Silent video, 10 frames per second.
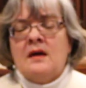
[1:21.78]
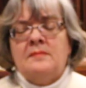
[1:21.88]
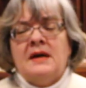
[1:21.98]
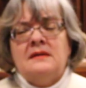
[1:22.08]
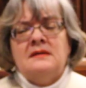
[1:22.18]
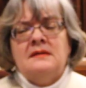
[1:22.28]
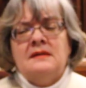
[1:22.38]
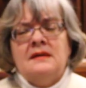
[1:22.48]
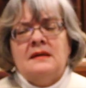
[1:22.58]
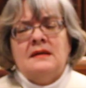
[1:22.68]
But
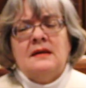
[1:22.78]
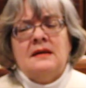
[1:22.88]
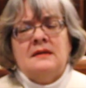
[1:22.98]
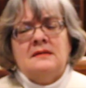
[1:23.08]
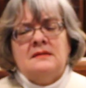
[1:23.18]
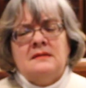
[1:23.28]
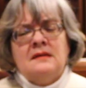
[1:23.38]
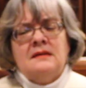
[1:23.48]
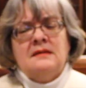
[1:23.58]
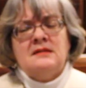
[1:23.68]

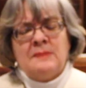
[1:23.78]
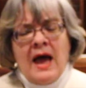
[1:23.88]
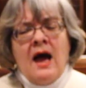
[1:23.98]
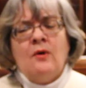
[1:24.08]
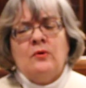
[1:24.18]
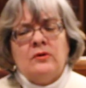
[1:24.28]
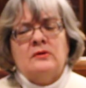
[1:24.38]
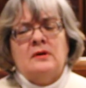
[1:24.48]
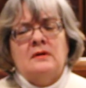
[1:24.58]
this power